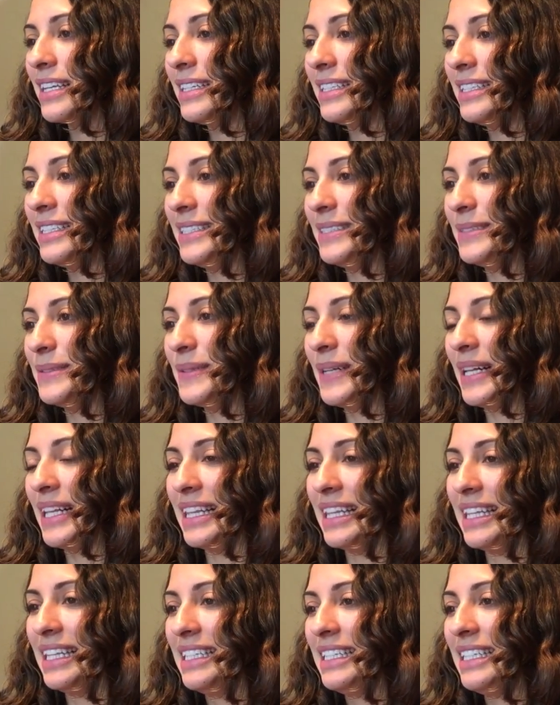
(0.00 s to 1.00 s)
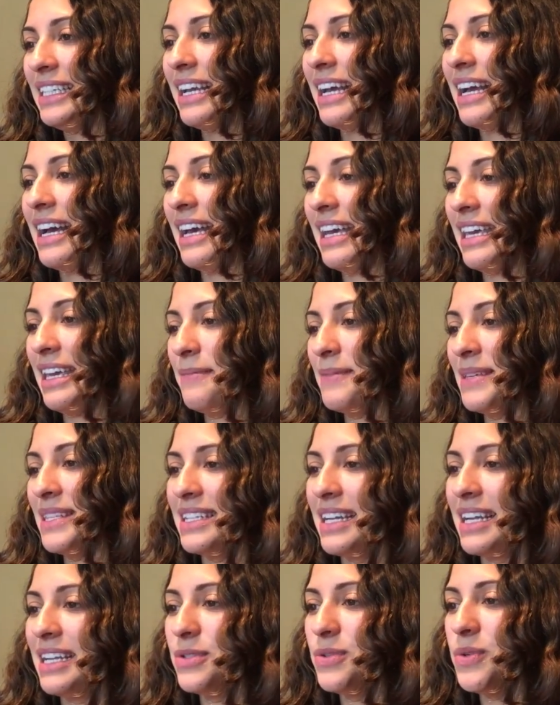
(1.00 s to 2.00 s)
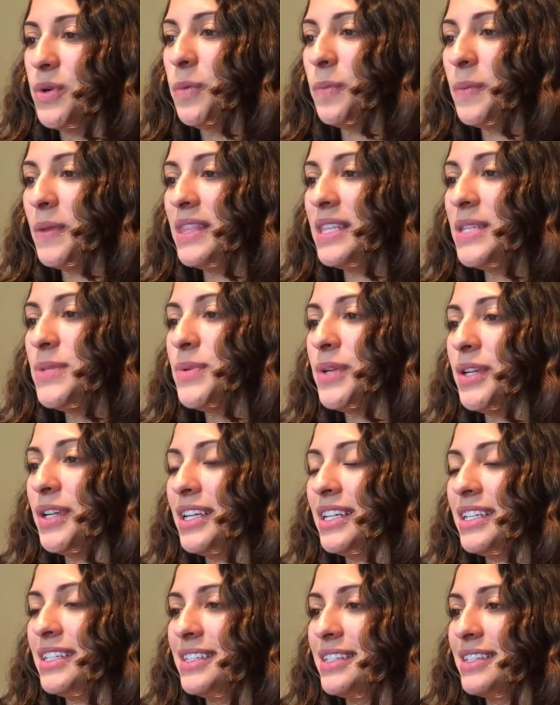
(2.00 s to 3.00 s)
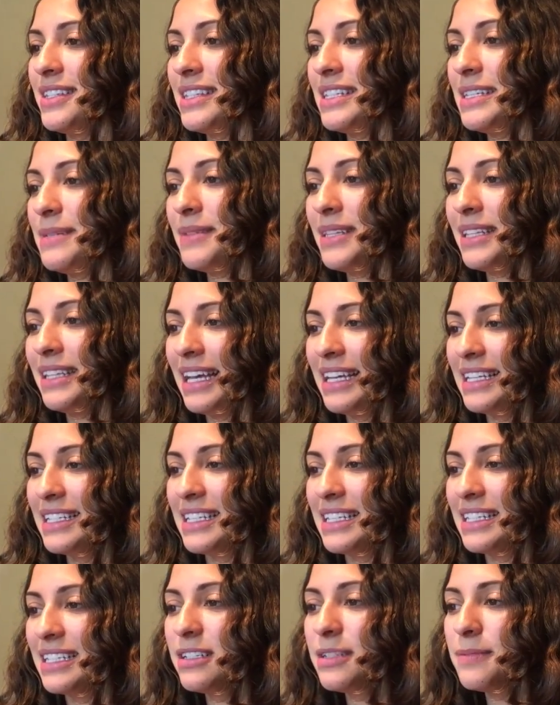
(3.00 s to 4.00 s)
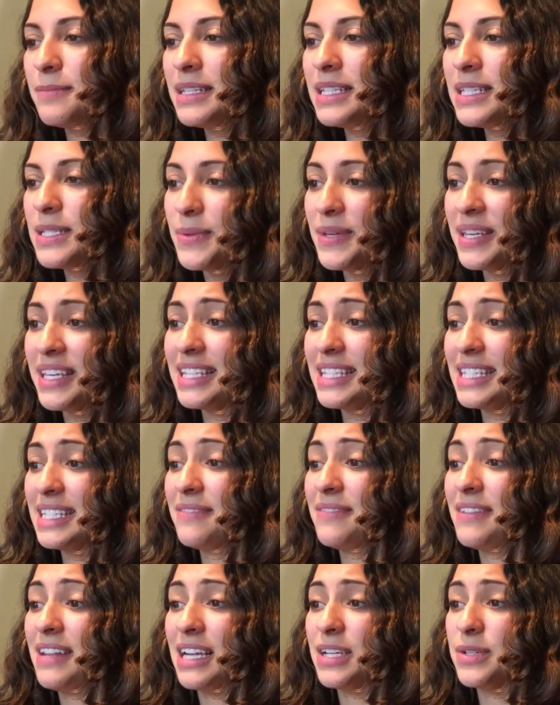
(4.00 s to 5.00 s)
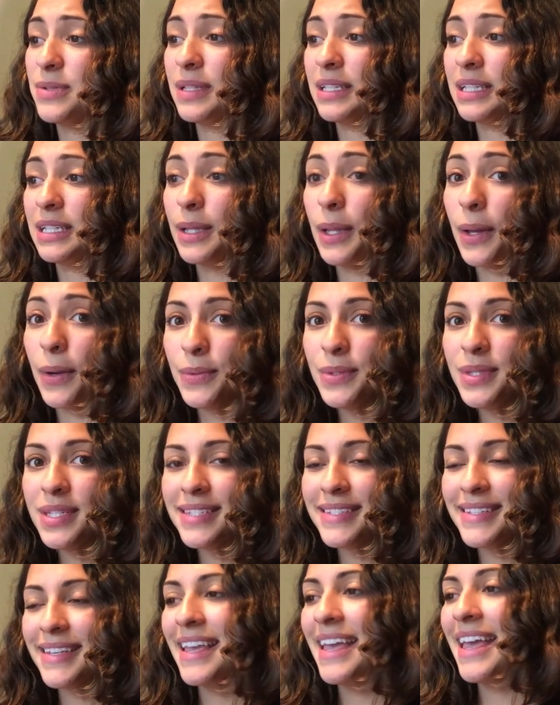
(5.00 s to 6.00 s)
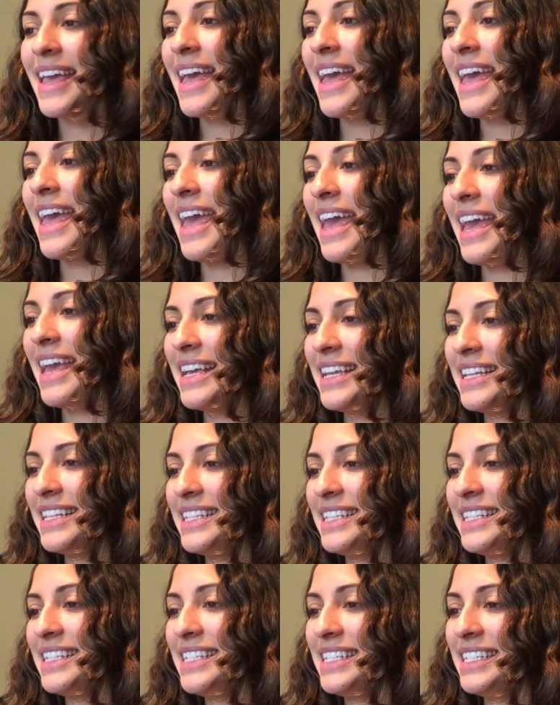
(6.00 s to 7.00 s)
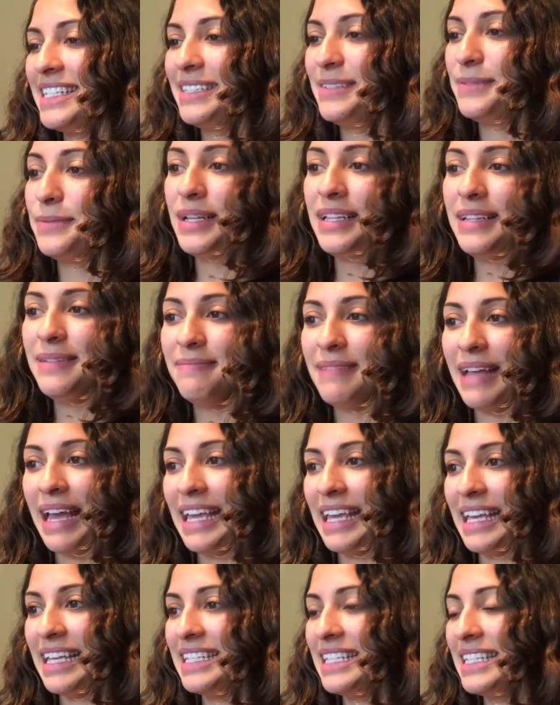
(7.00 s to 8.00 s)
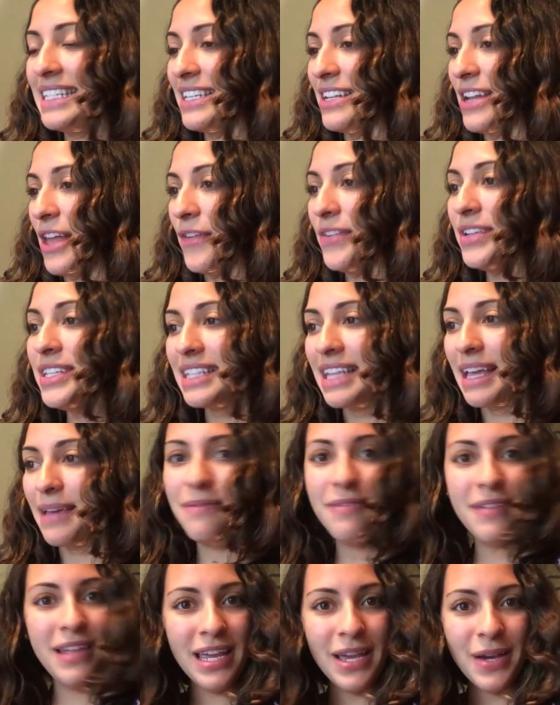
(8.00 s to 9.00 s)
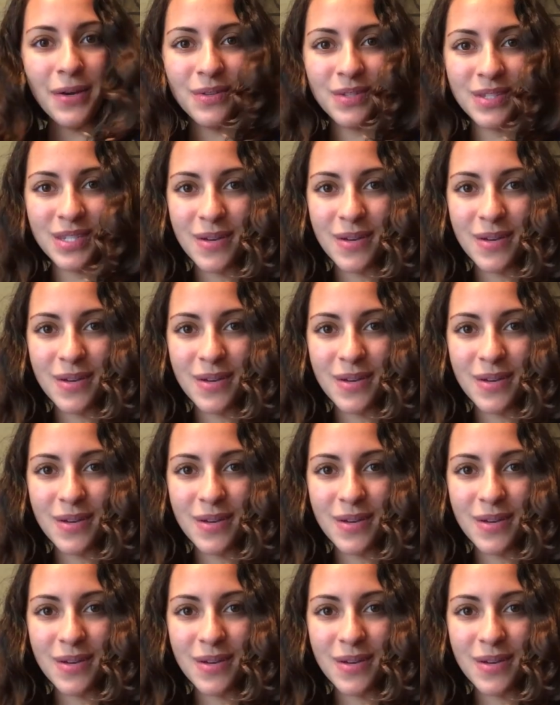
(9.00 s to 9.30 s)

Oh well, I am excited to open this. We're gonna dim the lights a little bit so we can see if it actually glows. And well, I guess it's another slime video.